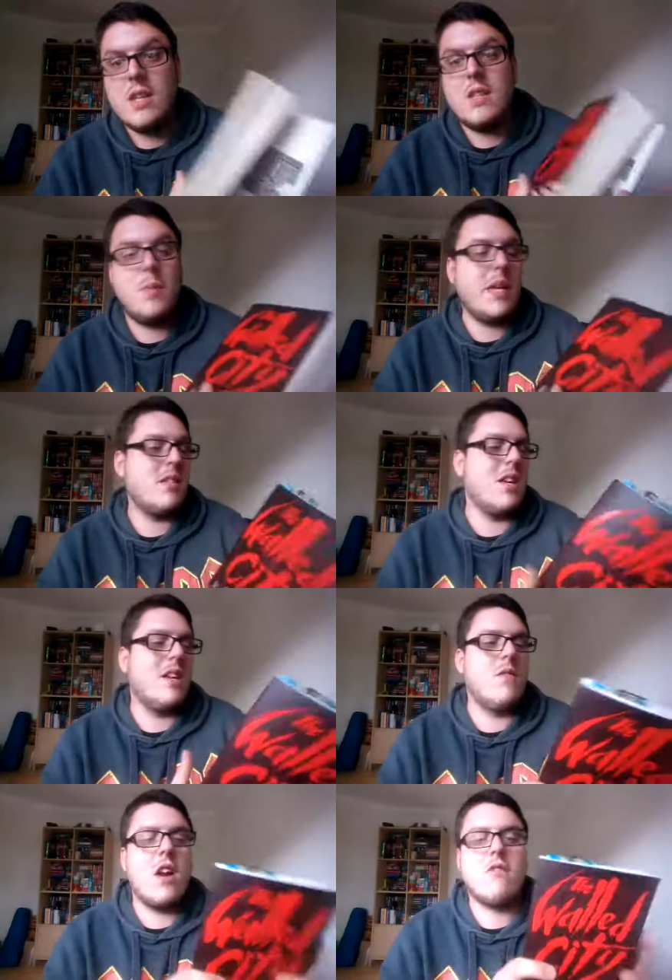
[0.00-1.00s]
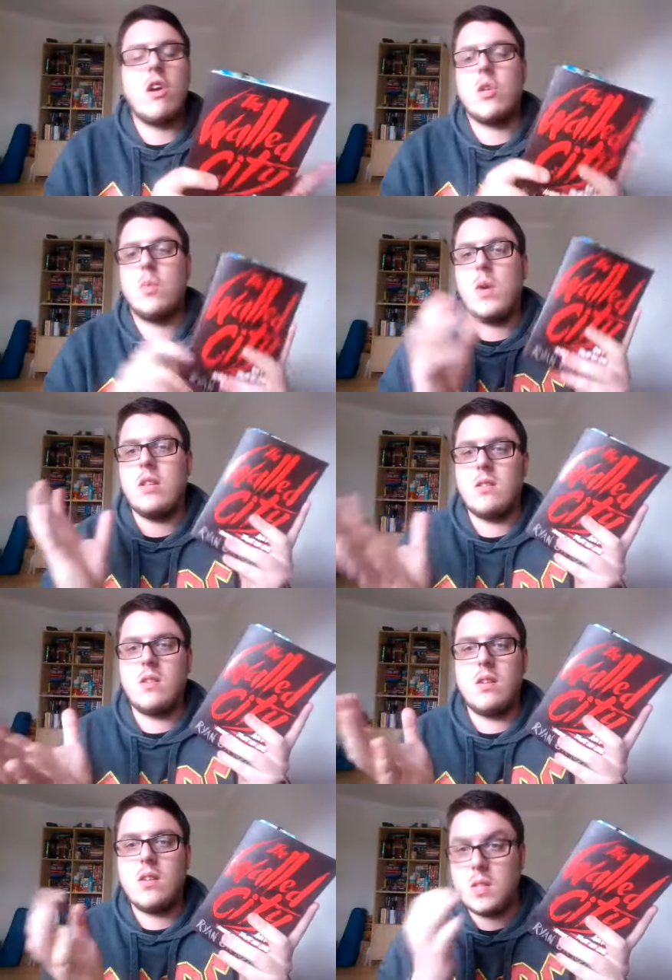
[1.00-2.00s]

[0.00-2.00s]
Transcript: So basically, Ryan Graudin went to